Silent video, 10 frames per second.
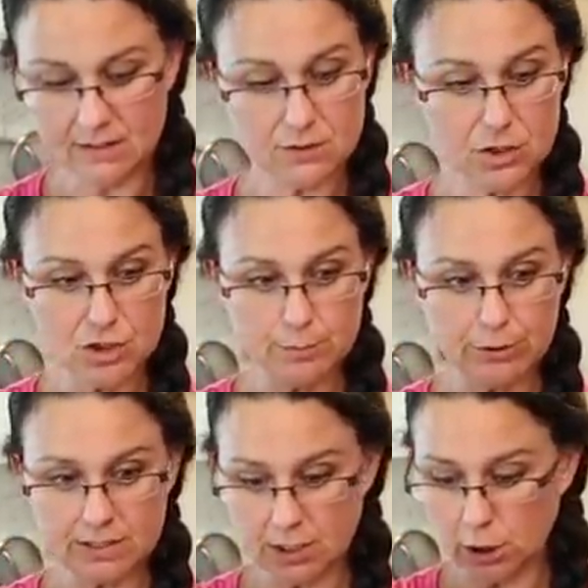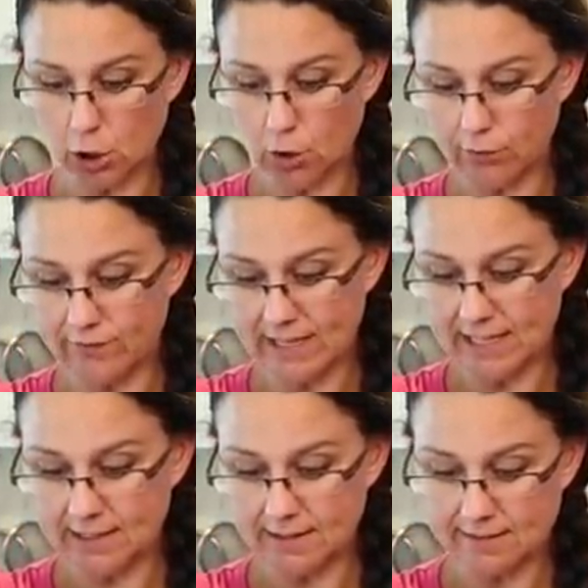So you just put the clove
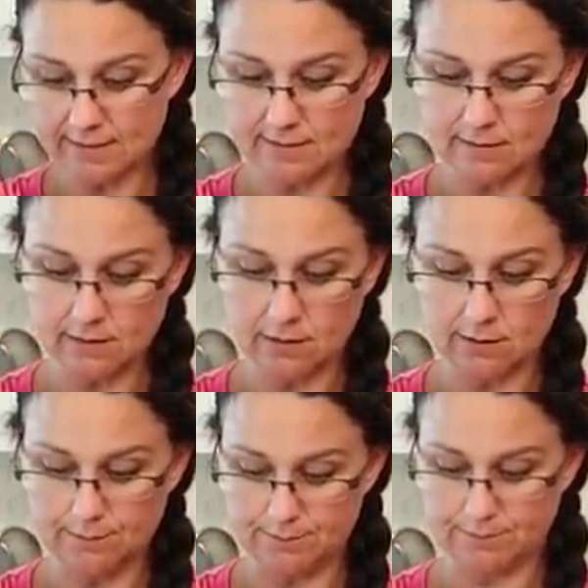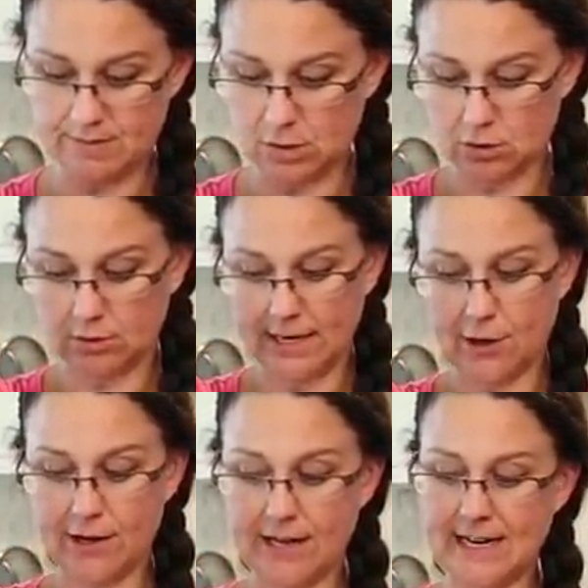in this little circle
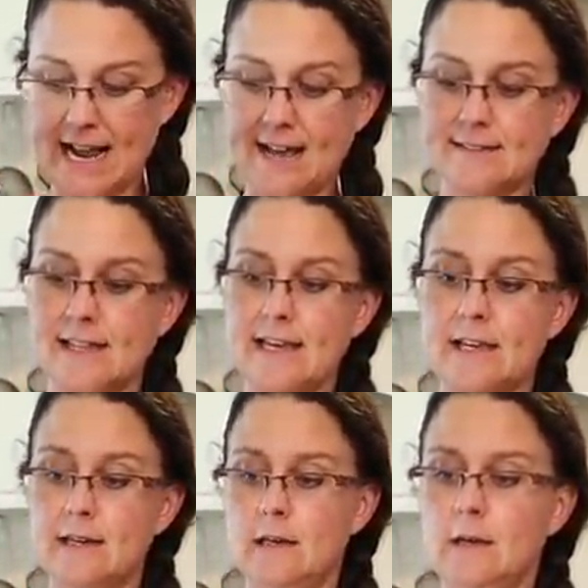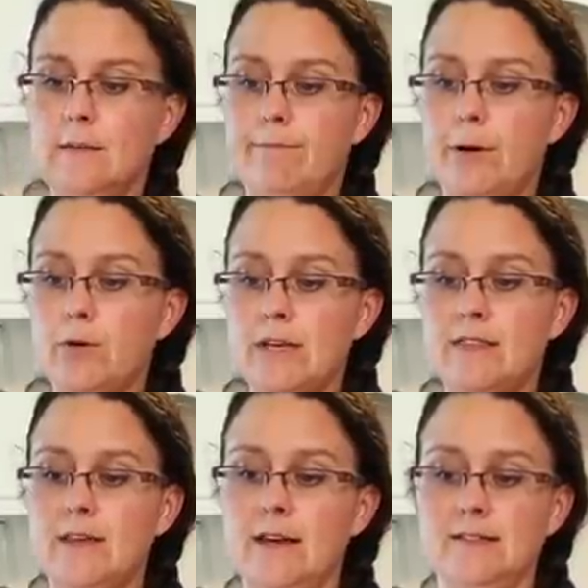area and it has like pokey
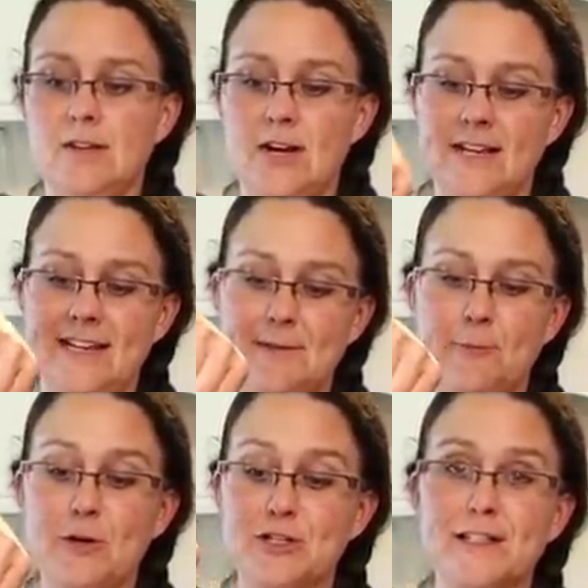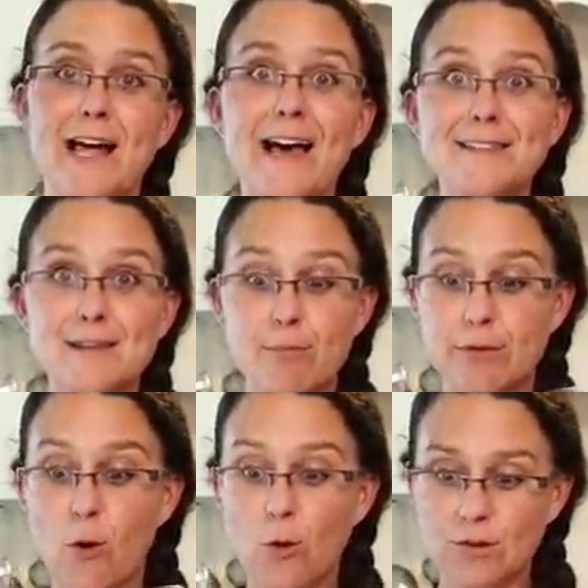things on it, which lines up
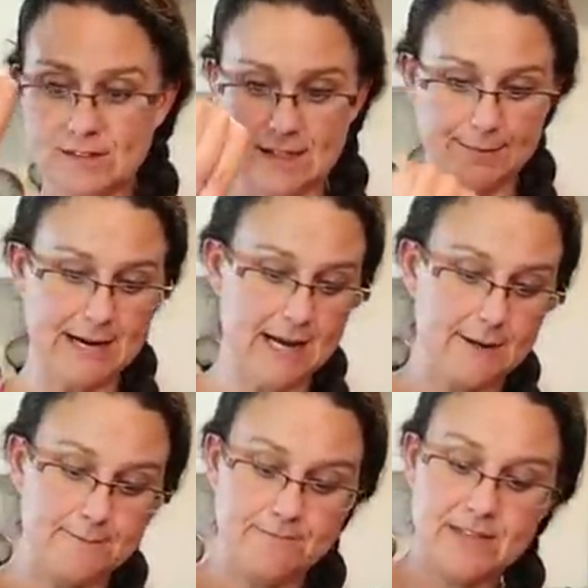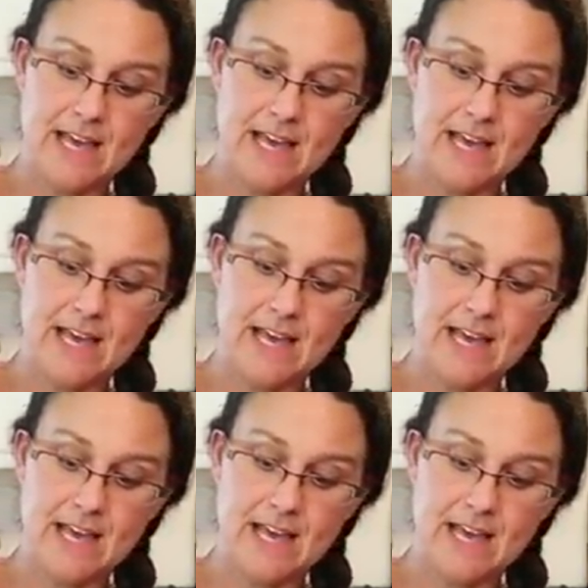with holes in the bottom.